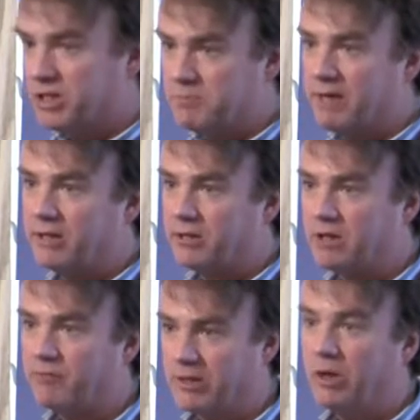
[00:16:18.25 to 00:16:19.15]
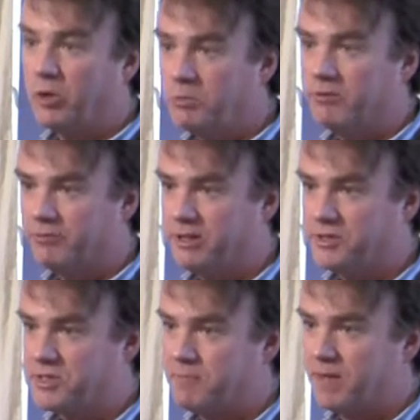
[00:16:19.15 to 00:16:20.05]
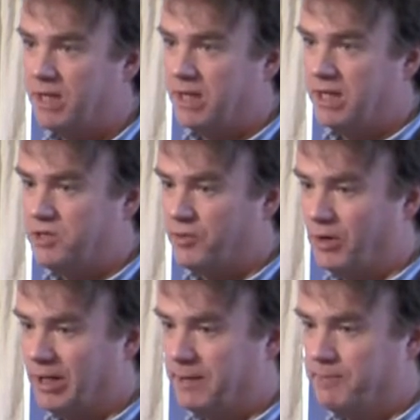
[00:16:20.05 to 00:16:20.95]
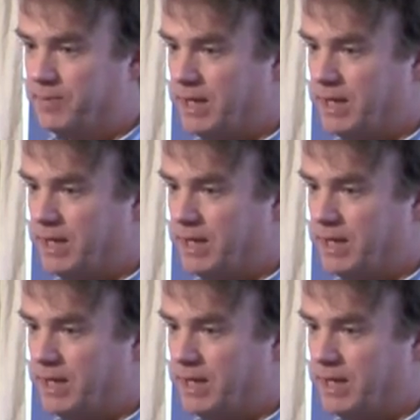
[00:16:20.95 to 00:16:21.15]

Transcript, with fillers: the demand curve for loanable funds is falling